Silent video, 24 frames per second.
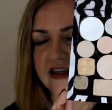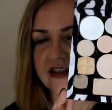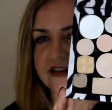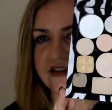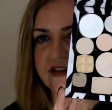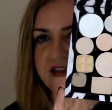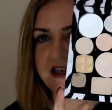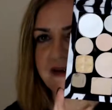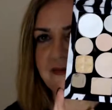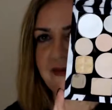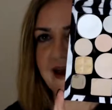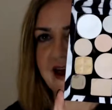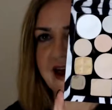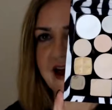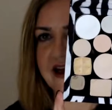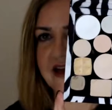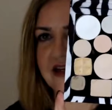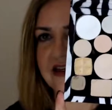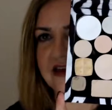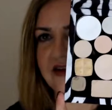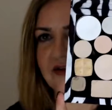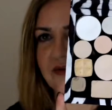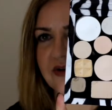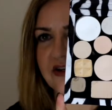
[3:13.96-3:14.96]
Z
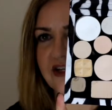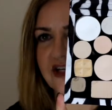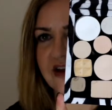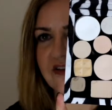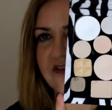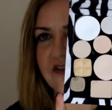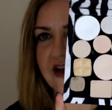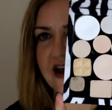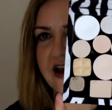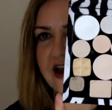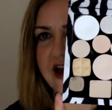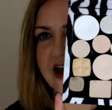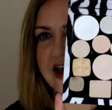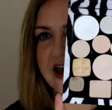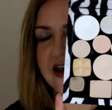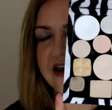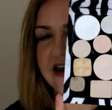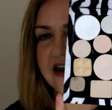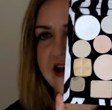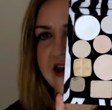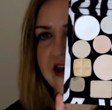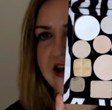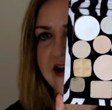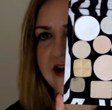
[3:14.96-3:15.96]
palette, which I've
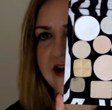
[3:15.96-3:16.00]
got